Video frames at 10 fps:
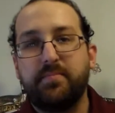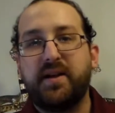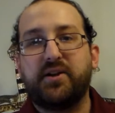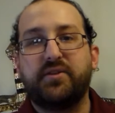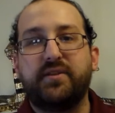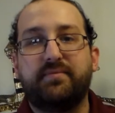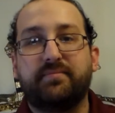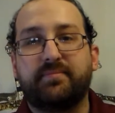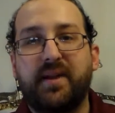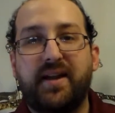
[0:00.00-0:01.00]
maker
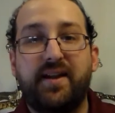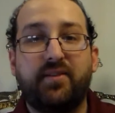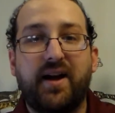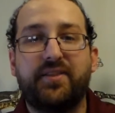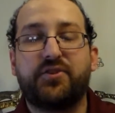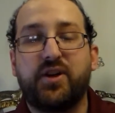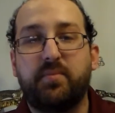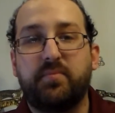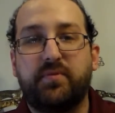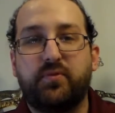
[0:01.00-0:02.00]
had never had this
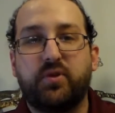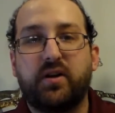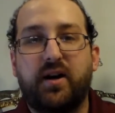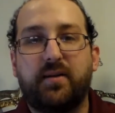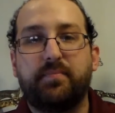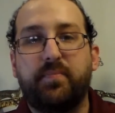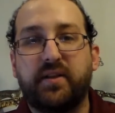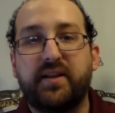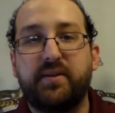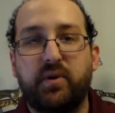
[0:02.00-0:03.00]
trouble before,
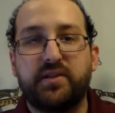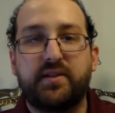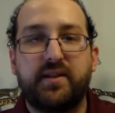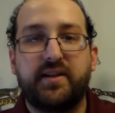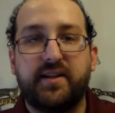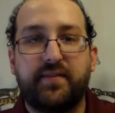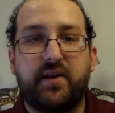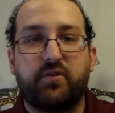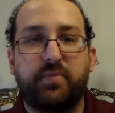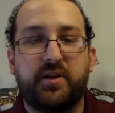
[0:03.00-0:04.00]
but he did
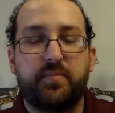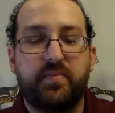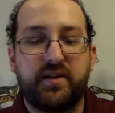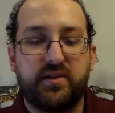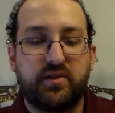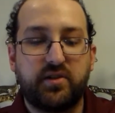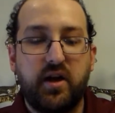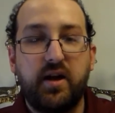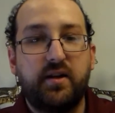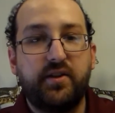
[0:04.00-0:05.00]
give out replacement
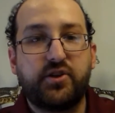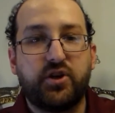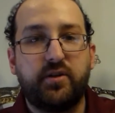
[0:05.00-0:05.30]
pieces. This